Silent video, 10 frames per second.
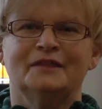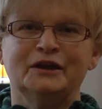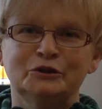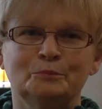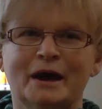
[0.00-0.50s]

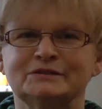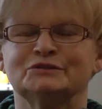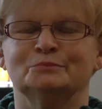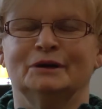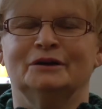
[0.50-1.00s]
Thank you,
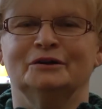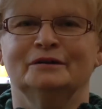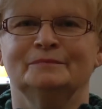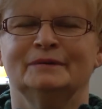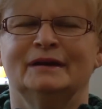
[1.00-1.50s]
Pastor Miller.
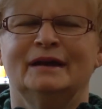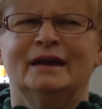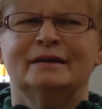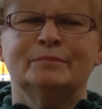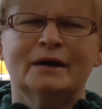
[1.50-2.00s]

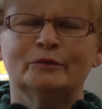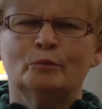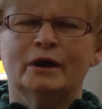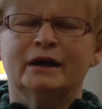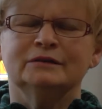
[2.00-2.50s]
And by the
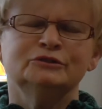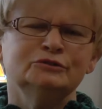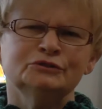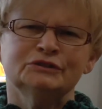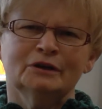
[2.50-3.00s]
way, do
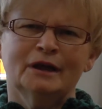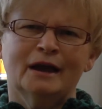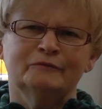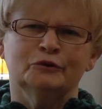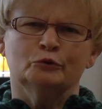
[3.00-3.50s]
you still
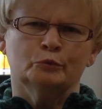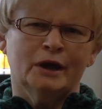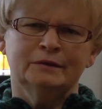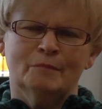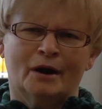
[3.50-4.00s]
have your red